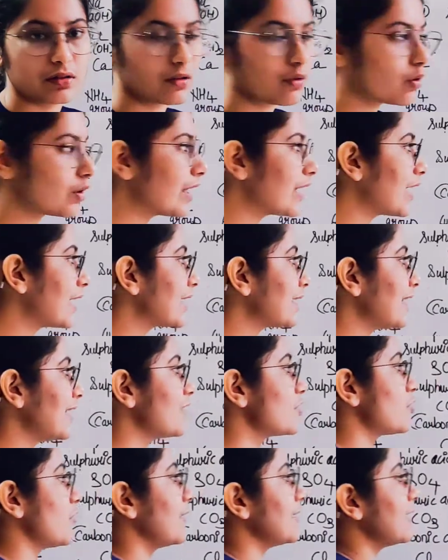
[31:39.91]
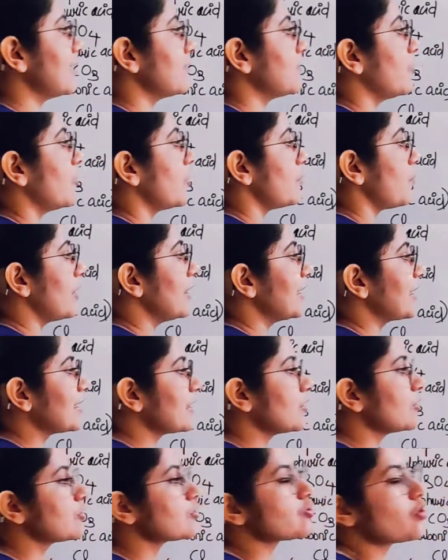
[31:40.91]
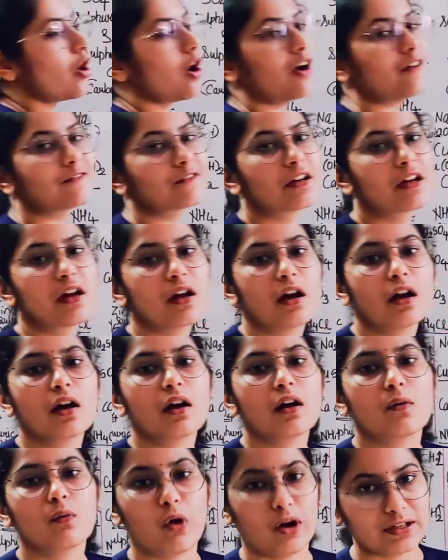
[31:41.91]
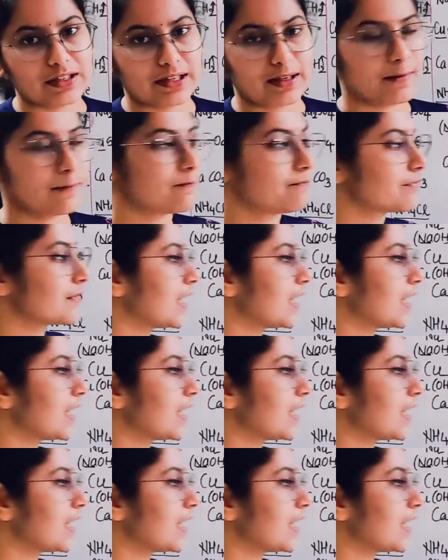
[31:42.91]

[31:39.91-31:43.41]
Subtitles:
Okay, contains 24 molecules of water.